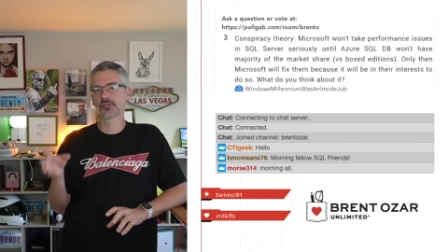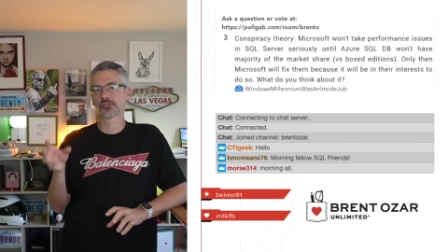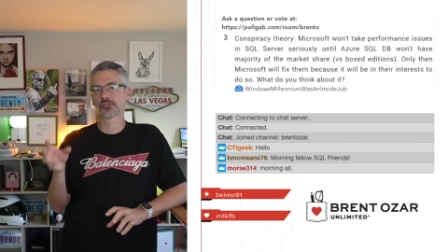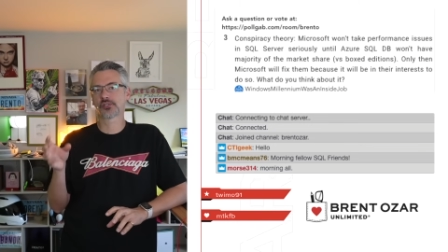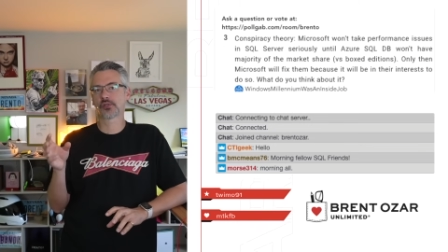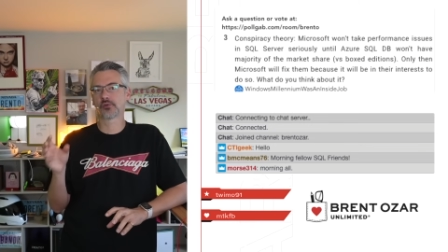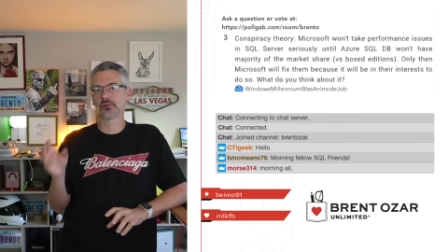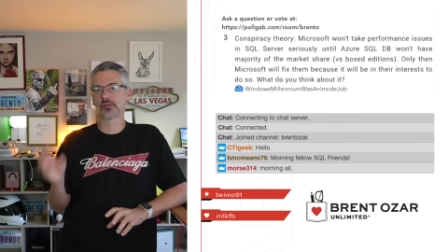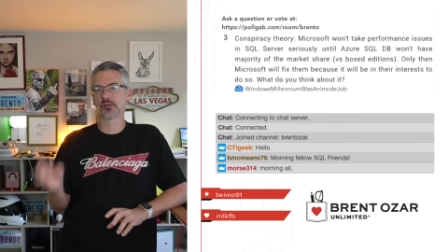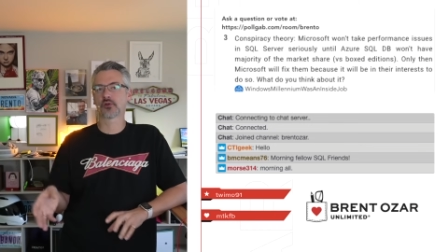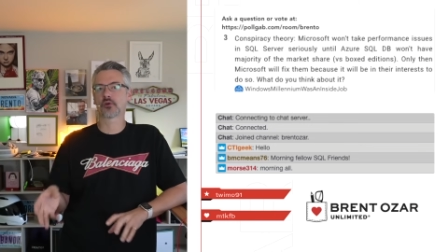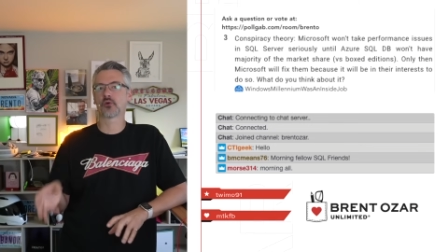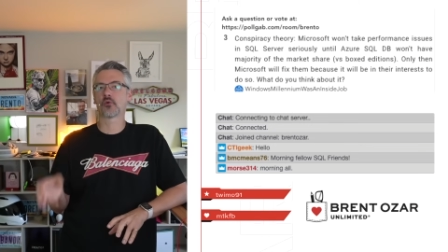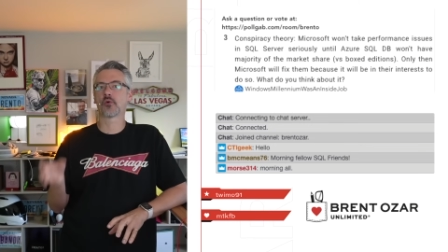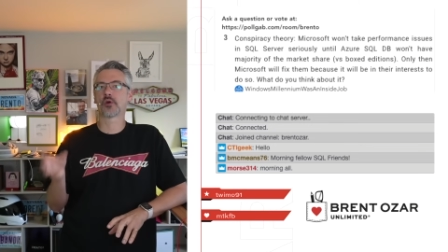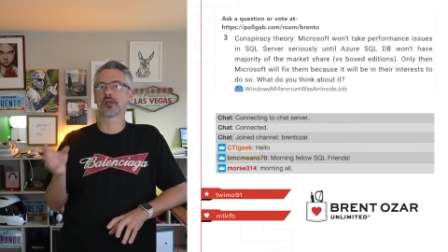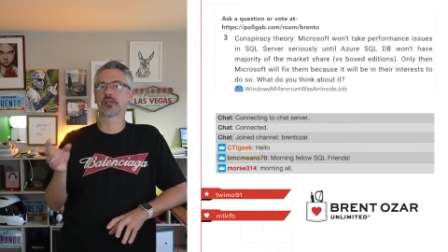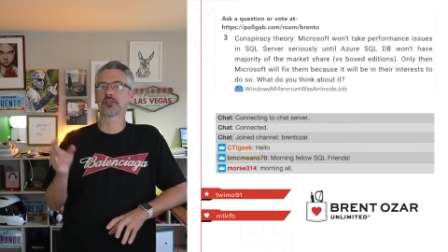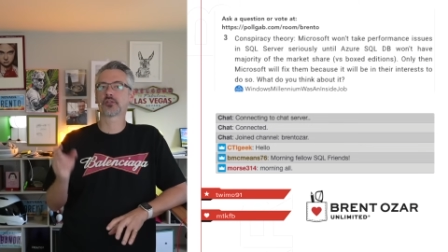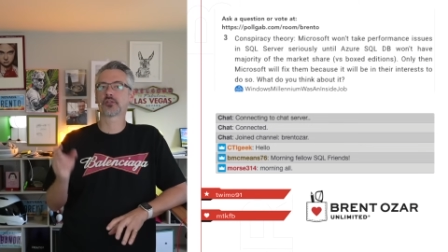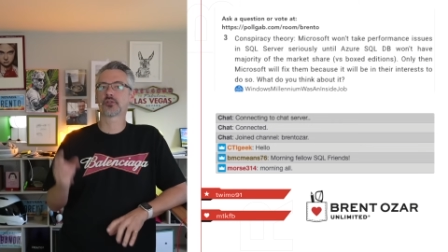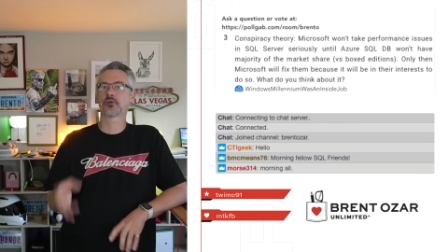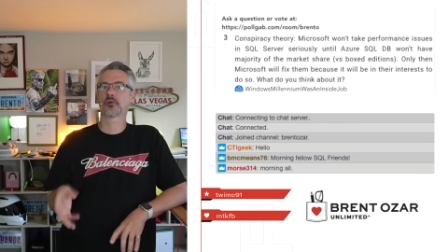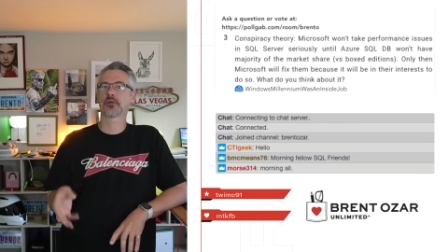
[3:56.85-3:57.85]
so they're
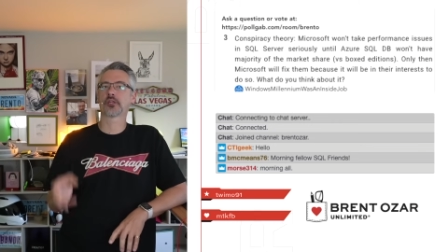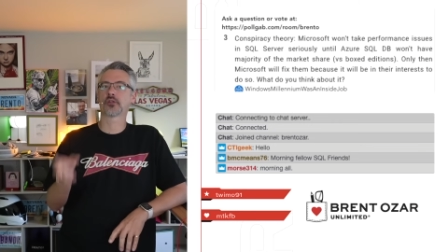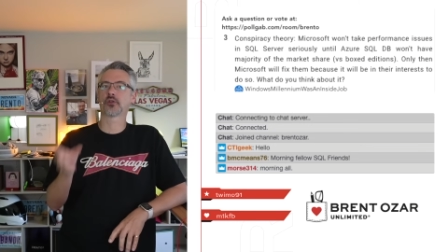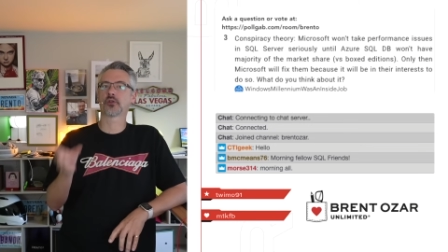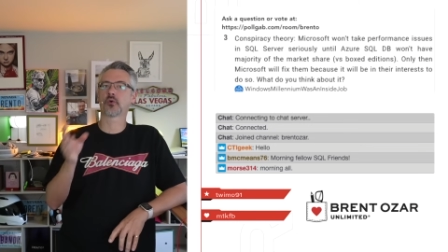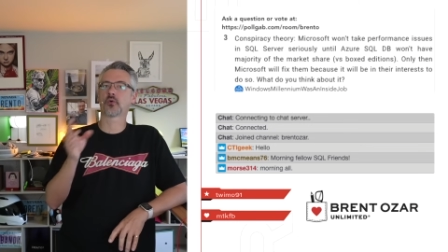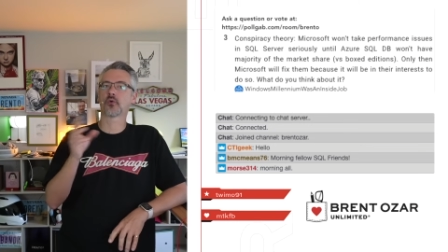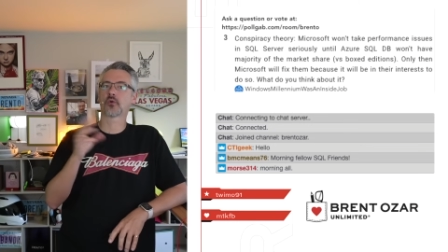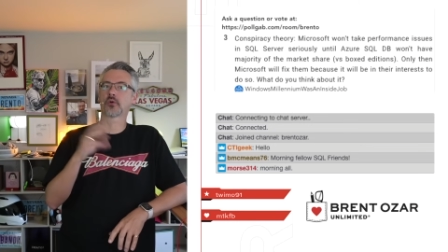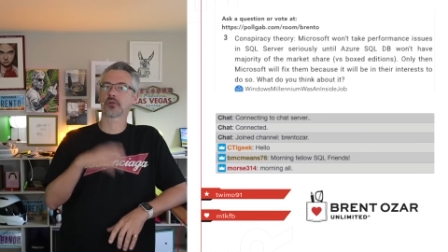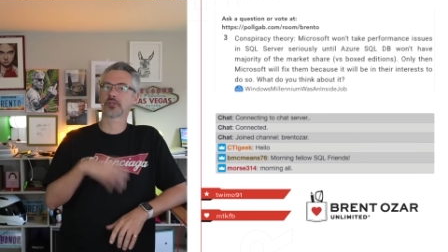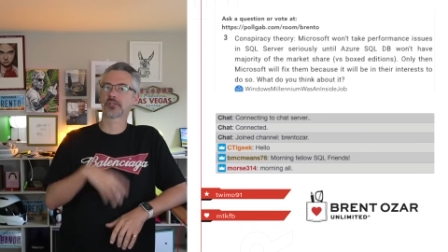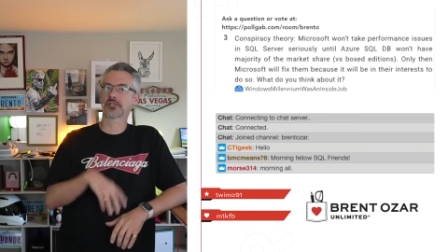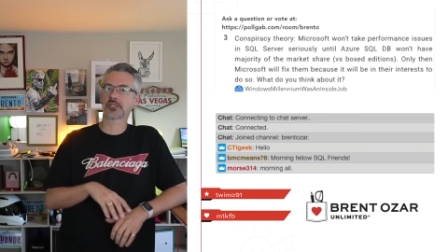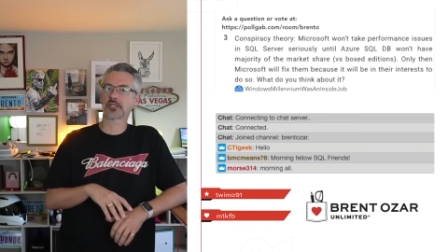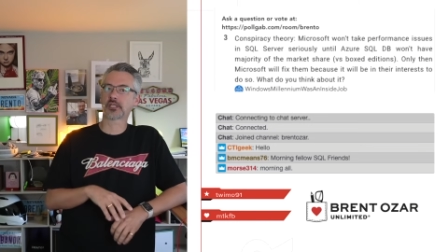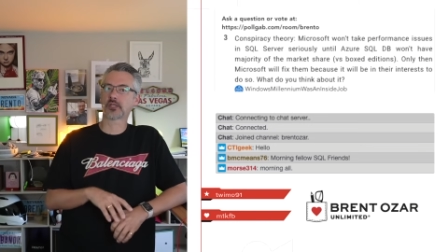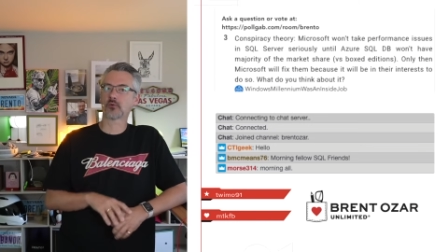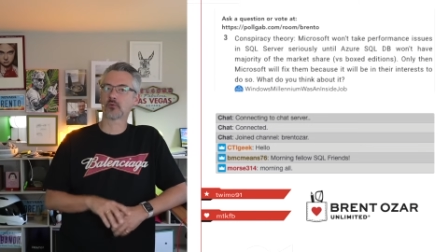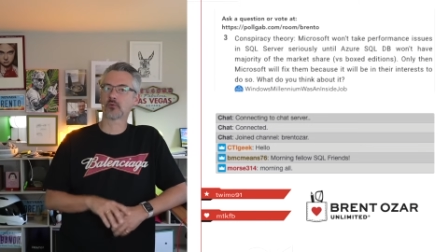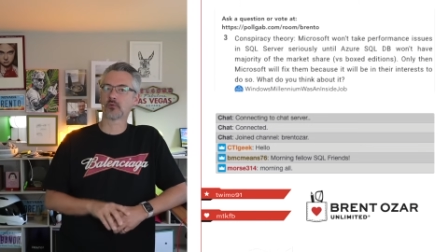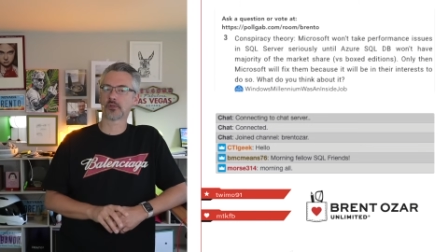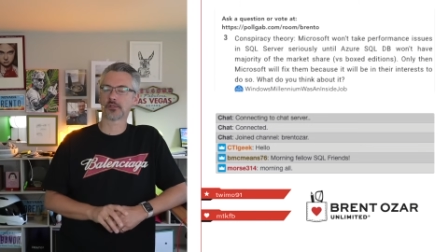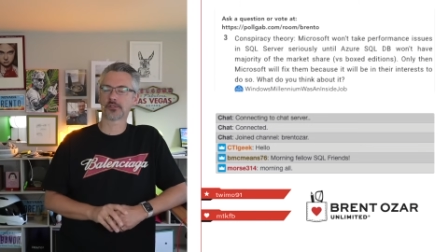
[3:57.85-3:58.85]
going to ignore S
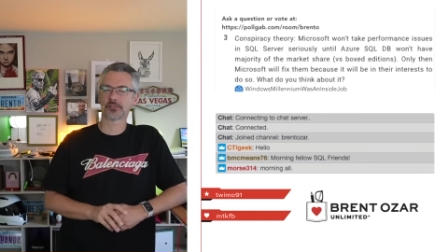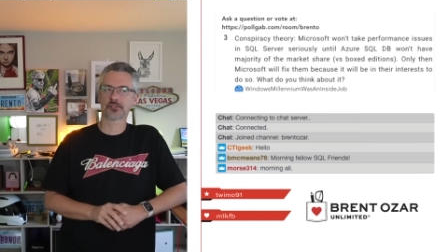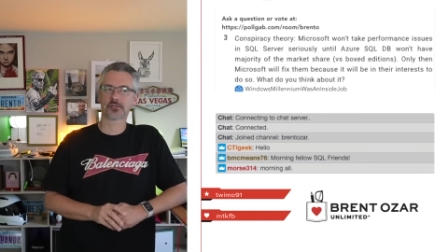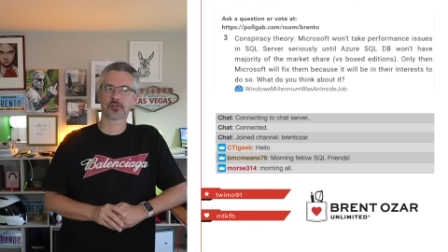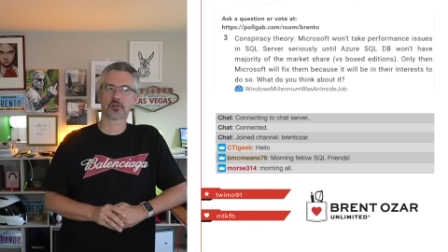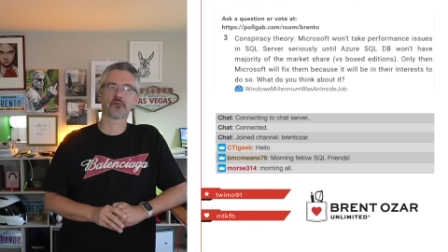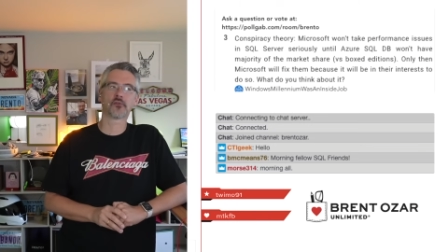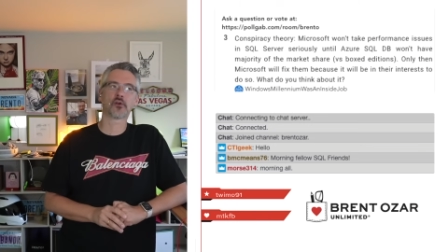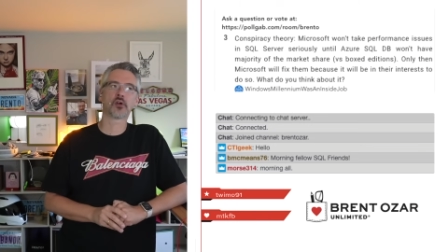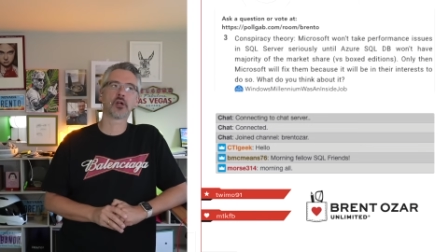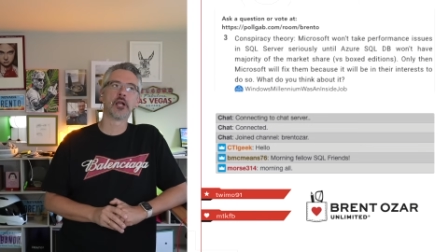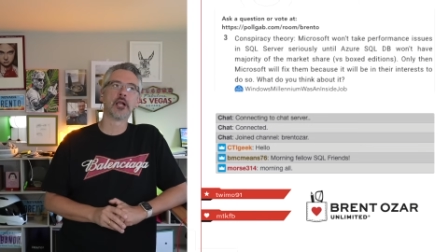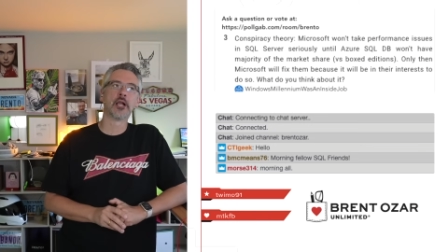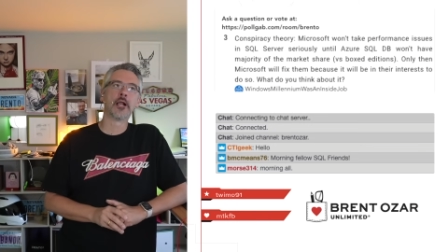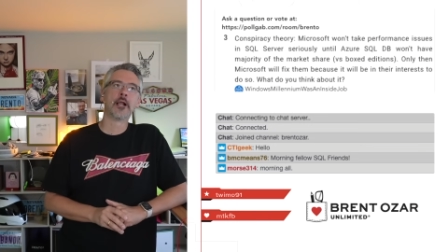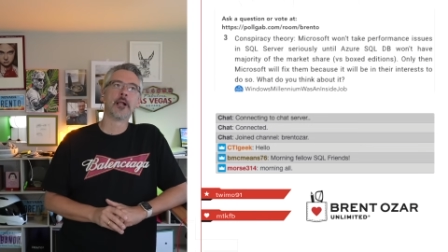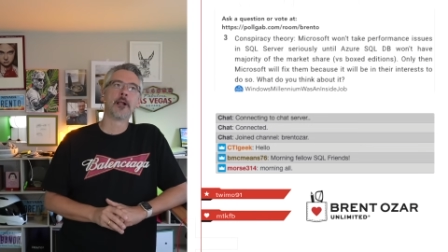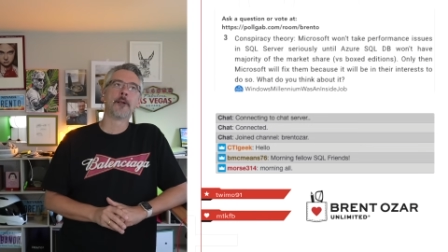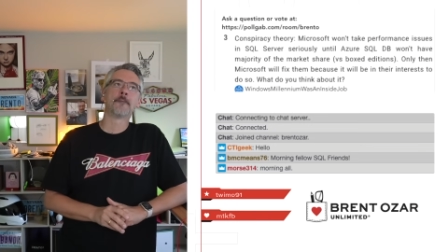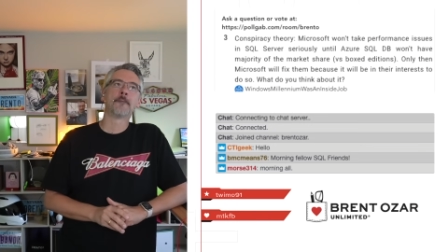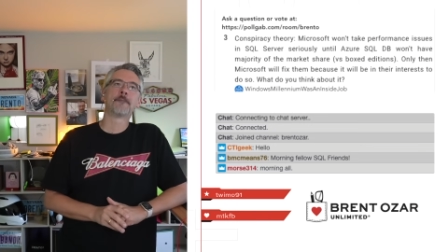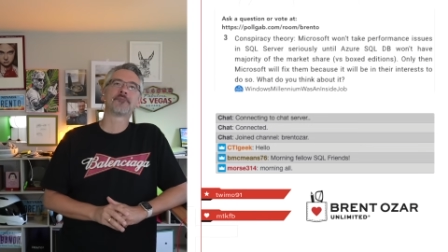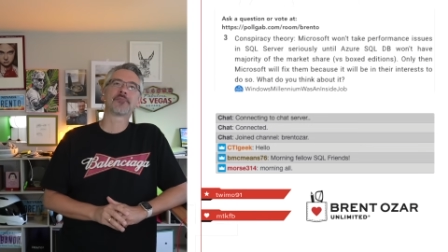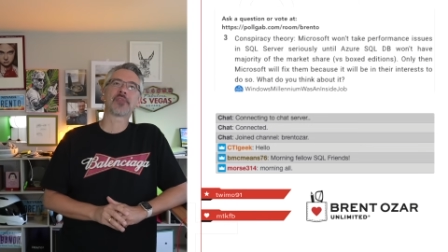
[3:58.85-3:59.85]
Q L Server.
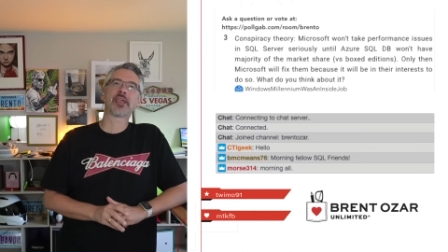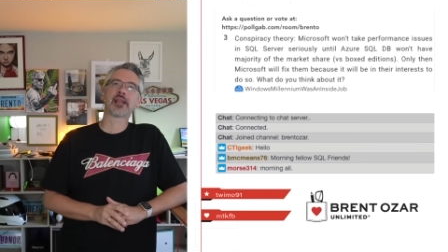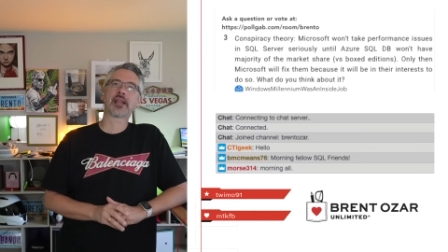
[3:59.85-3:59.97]
And